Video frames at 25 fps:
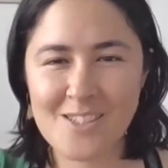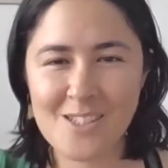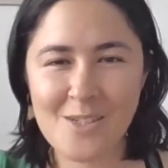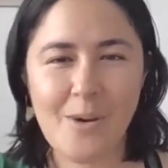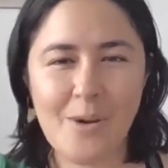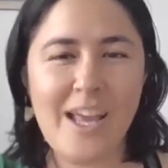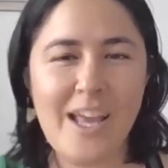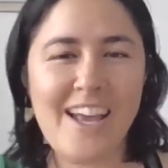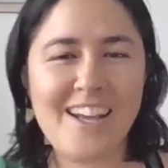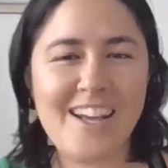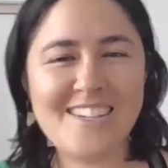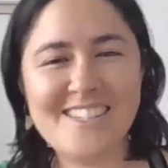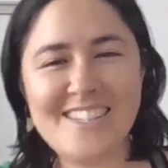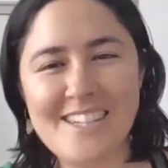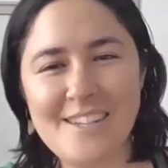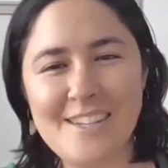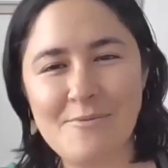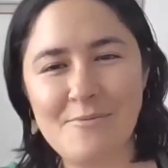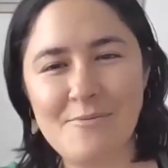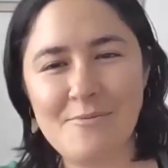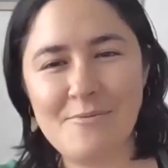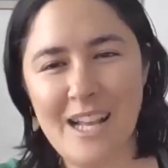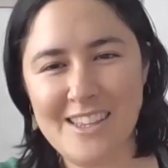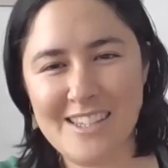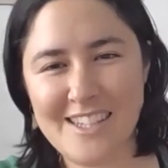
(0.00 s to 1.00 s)
So I
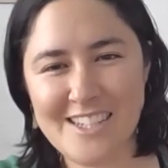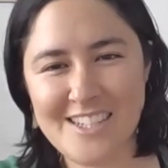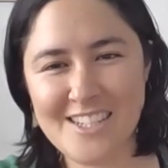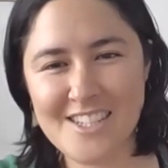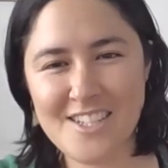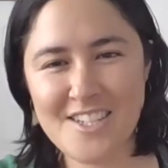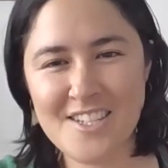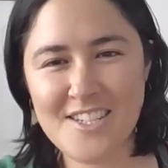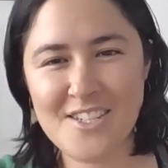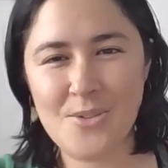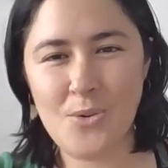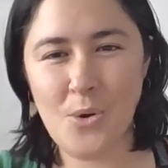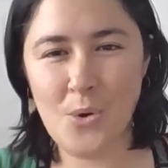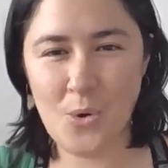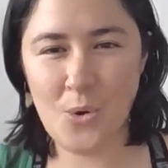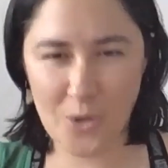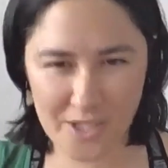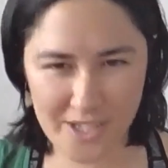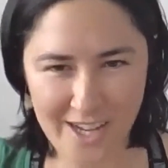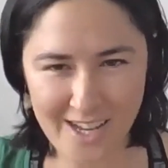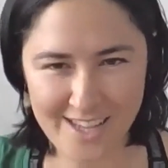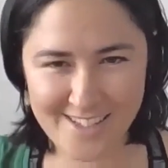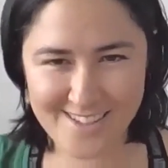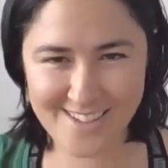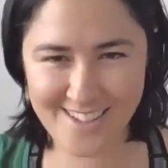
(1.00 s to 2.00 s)
actually relish
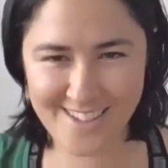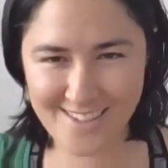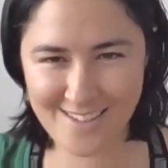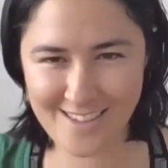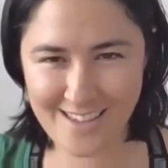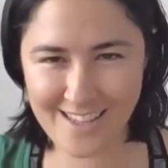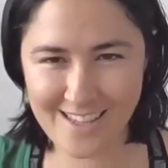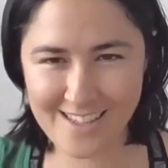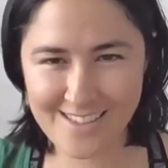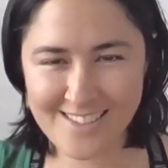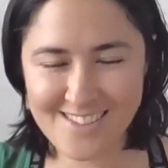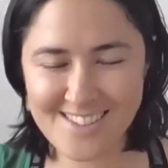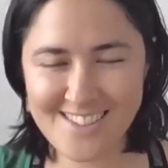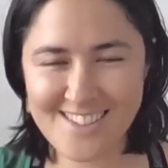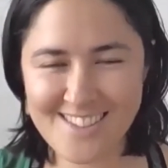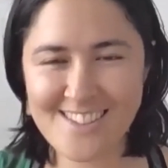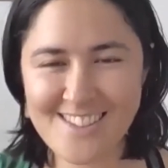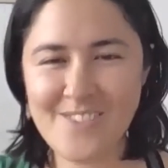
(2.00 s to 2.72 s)
organising things,